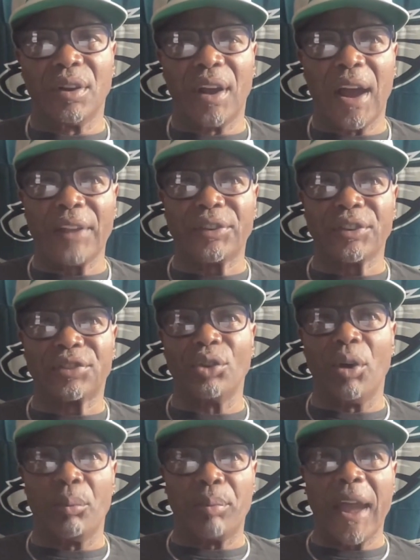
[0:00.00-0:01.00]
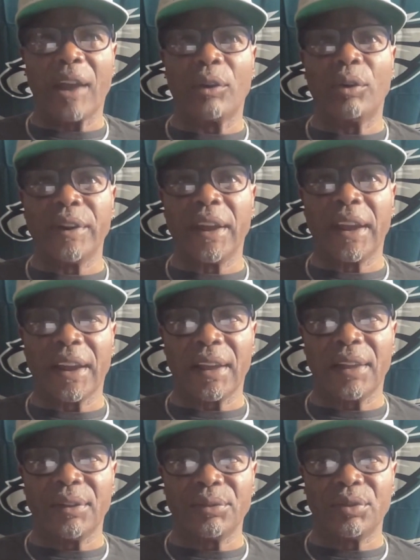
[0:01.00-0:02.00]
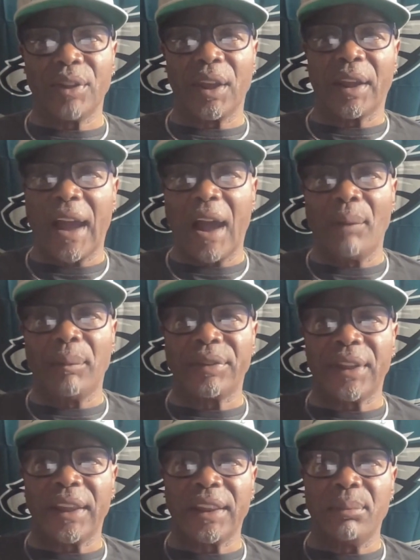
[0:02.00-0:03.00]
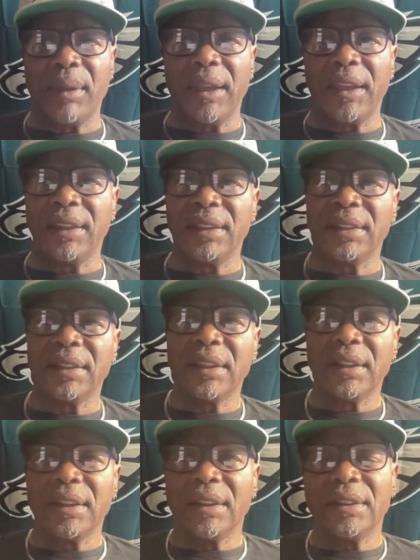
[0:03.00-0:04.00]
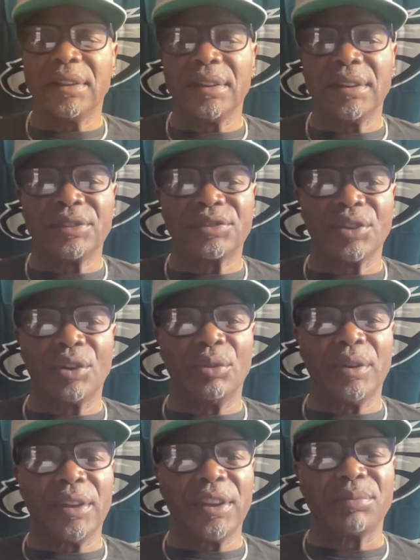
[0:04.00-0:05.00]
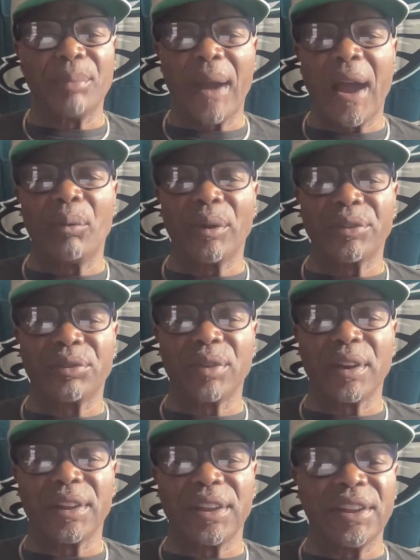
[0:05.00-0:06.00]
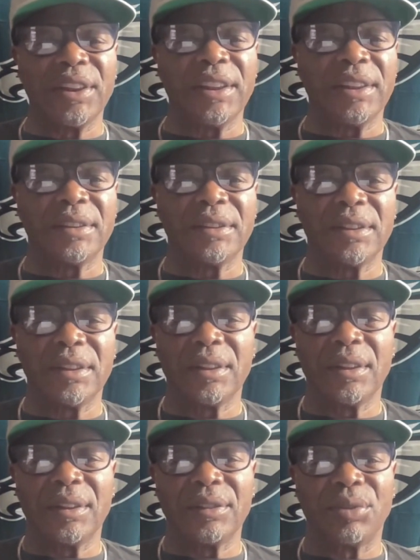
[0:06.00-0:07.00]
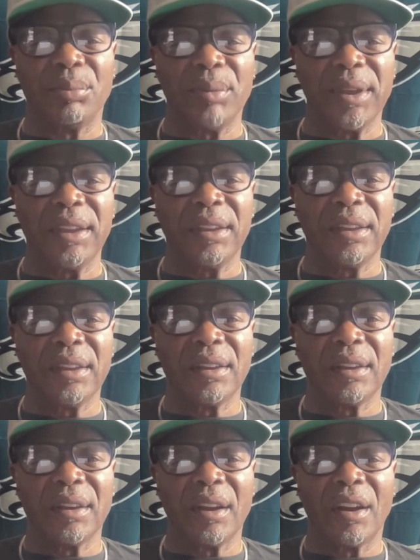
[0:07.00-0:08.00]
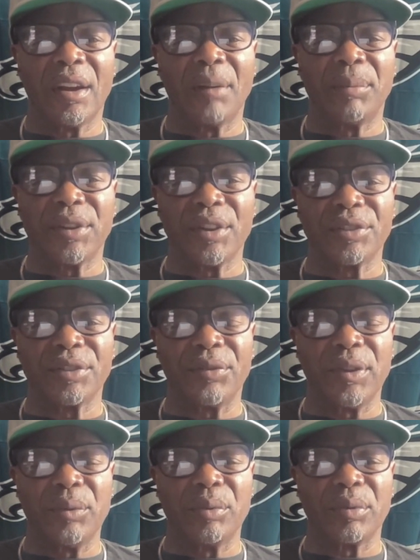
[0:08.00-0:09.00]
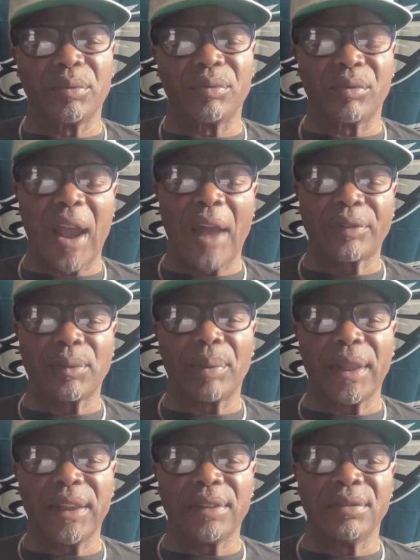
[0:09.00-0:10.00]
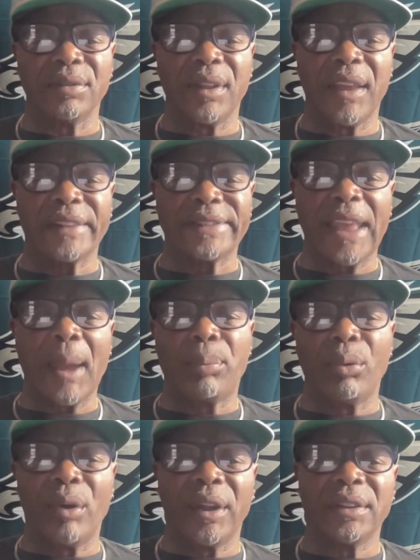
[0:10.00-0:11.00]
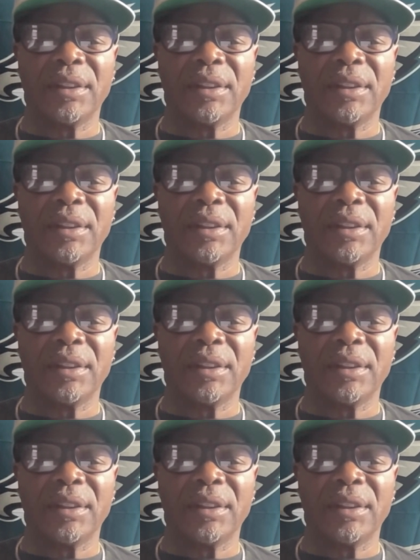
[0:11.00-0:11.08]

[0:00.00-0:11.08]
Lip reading: I just thought back on that comment that he made. So his mind wasn't really in it to me, because if he was contemplating at that point